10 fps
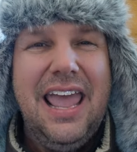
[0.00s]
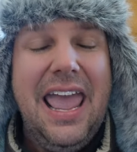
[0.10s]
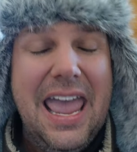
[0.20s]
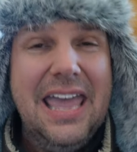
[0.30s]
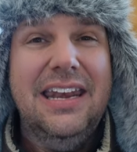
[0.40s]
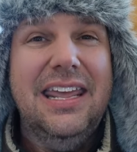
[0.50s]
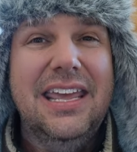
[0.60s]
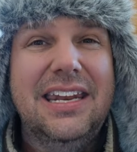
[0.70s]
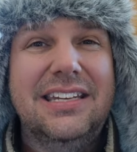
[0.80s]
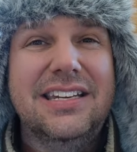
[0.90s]
And
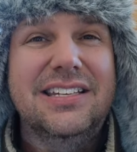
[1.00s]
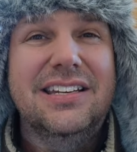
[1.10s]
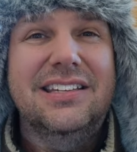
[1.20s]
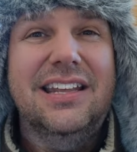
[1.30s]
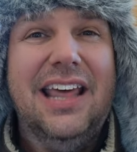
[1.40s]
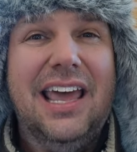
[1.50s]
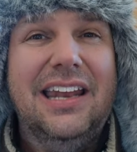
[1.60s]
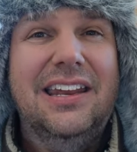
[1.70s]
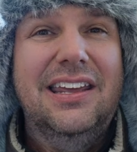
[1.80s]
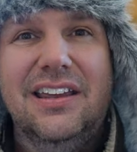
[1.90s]
in addition to
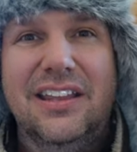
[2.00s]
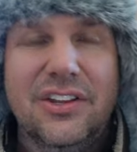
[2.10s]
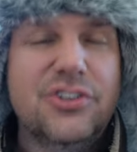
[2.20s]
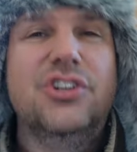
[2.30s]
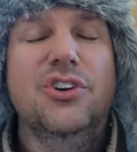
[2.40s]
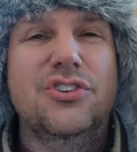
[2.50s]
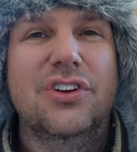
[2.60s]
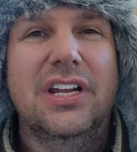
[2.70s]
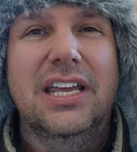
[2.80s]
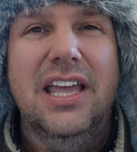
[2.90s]
that, there's
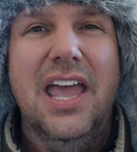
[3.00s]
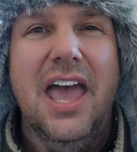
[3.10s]
usually